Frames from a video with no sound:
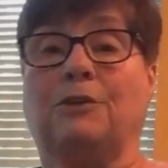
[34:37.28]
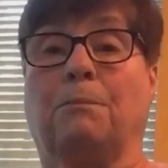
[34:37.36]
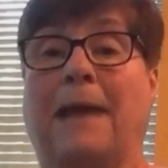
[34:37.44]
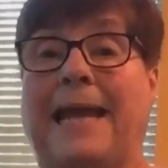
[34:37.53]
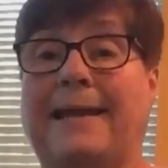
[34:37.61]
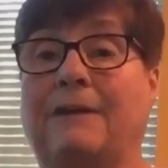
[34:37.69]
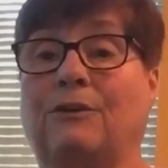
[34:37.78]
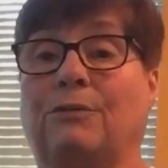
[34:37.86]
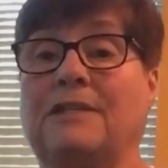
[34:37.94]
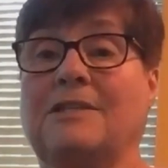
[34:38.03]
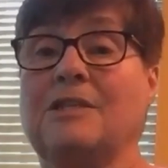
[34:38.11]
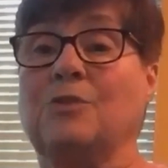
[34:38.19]
your pay
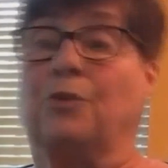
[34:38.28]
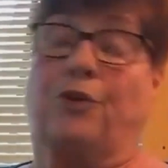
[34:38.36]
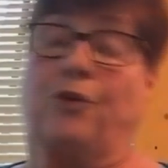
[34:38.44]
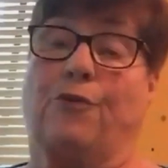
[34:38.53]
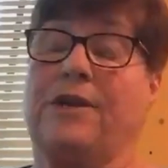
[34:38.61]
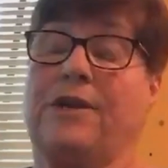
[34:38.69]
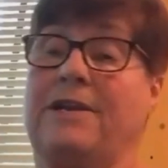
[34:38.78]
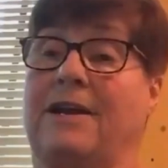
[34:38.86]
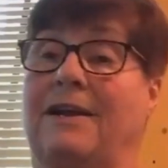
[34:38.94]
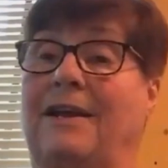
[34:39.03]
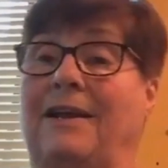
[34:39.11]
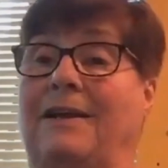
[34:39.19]
increases. We're going
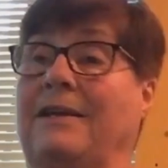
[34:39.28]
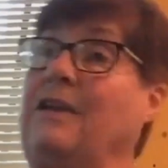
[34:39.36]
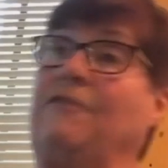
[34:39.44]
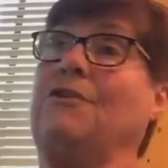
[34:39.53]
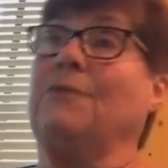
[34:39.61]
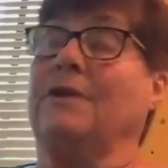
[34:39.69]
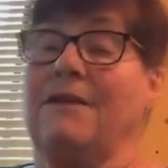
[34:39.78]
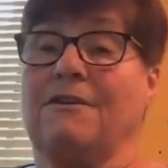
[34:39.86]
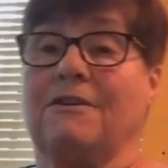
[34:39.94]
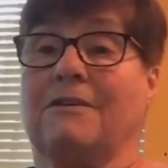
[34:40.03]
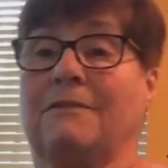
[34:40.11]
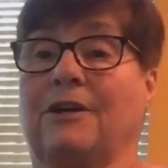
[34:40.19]
to give you
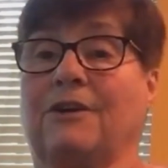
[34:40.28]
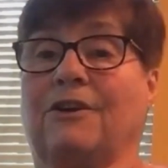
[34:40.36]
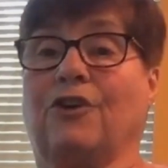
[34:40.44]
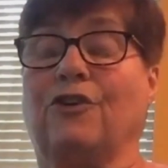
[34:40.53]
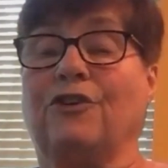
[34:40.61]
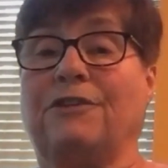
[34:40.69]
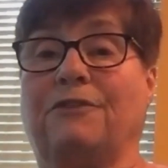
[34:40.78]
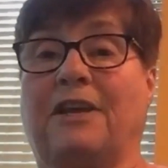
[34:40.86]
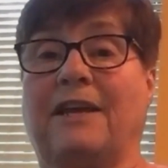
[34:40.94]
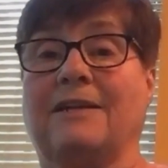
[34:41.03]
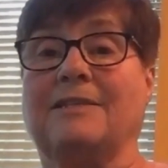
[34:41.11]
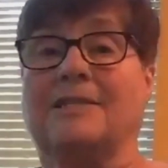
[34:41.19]
another herd of
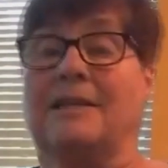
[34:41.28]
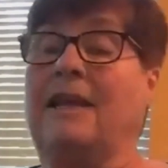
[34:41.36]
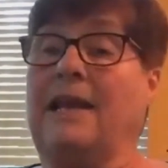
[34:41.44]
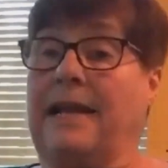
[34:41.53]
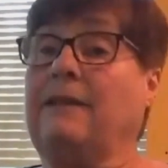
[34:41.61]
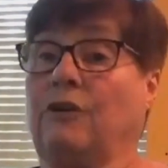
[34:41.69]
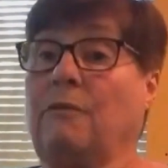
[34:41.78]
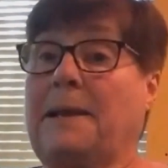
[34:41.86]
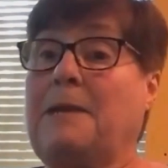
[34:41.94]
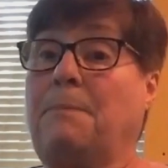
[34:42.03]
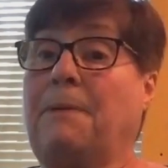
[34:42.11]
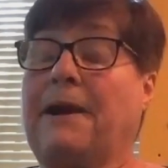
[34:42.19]
kids, and there are
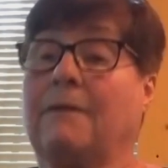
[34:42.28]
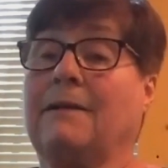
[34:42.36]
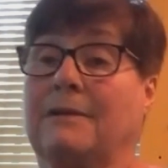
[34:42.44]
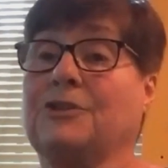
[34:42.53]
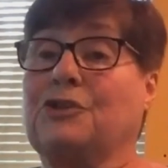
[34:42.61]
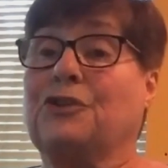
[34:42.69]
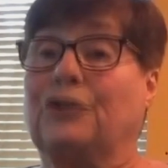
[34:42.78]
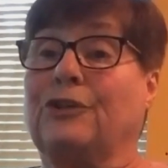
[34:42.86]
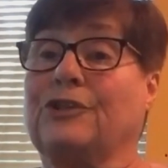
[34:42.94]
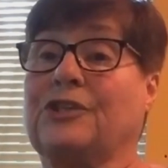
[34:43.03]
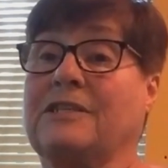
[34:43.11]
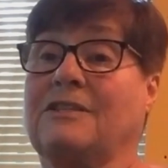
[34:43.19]
many parallels to the
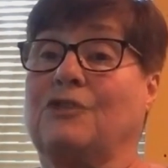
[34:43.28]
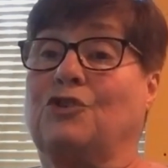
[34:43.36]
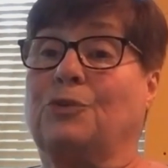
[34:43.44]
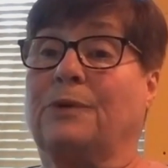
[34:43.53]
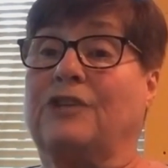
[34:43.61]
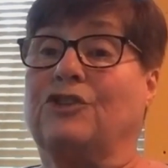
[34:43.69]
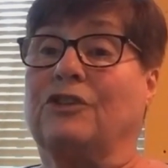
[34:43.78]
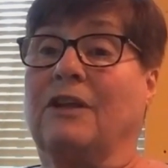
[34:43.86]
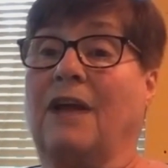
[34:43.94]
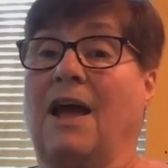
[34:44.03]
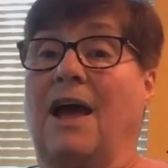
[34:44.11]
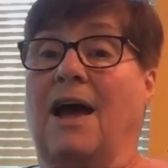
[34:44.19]
nursing situation.
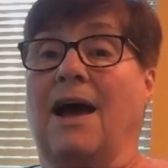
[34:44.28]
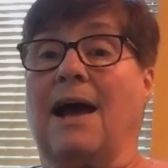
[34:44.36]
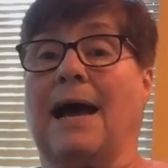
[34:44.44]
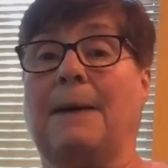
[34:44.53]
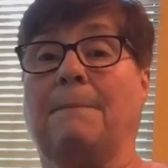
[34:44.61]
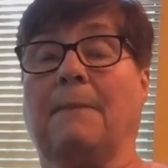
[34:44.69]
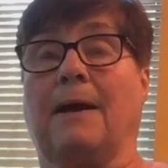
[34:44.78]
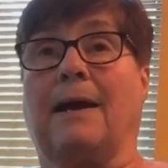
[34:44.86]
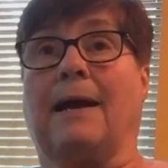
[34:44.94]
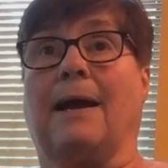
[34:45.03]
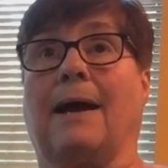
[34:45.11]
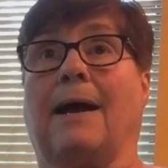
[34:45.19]
Mm-hmm.
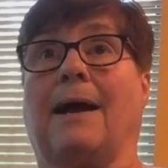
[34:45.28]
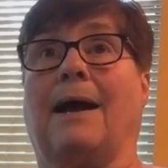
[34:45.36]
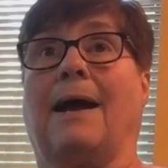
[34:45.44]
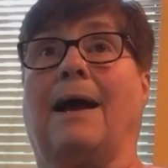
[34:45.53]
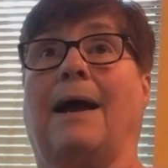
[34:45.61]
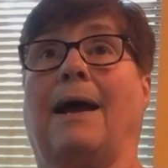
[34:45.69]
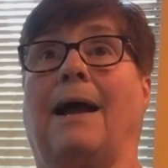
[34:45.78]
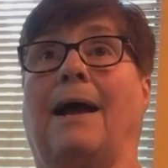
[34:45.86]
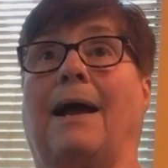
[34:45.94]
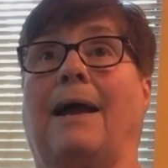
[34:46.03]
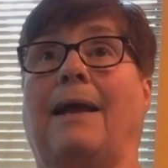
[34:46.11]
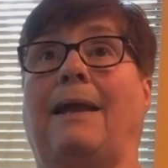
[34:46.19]

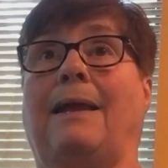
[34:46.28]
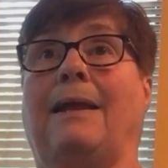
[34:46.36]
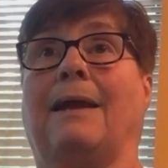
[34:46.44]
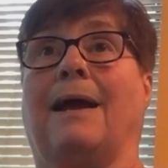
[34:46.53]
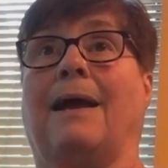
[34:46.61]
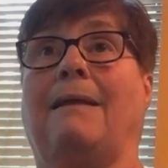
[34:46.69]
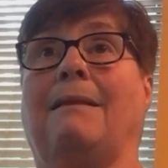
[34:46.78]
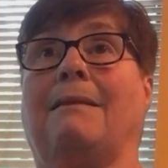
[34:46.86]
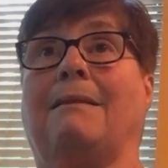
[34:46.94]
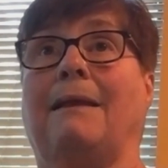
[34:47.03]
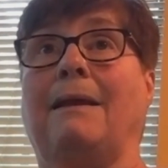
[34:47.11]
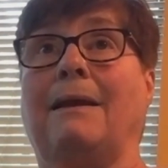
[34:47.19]
I
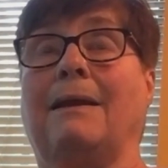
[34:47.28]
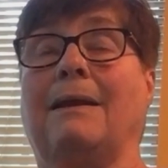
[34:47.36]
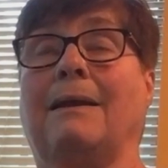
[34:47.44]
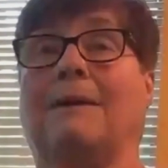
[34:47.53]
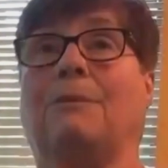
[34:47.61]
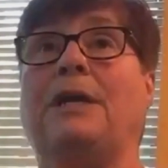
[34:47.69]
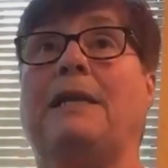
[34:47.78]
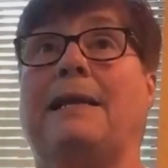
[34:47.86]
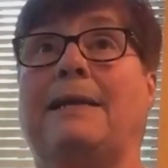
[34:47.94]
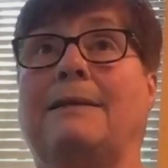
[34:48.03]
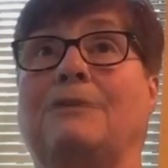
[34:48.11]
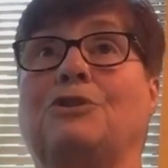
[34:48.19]
think we
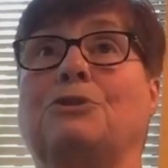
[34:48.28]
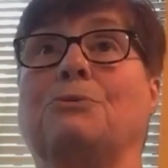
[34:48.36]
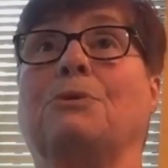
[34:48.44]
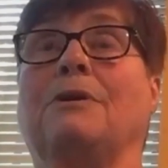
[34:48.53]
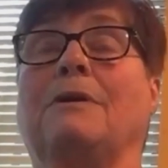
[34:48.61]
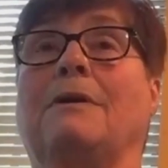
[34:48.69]
need to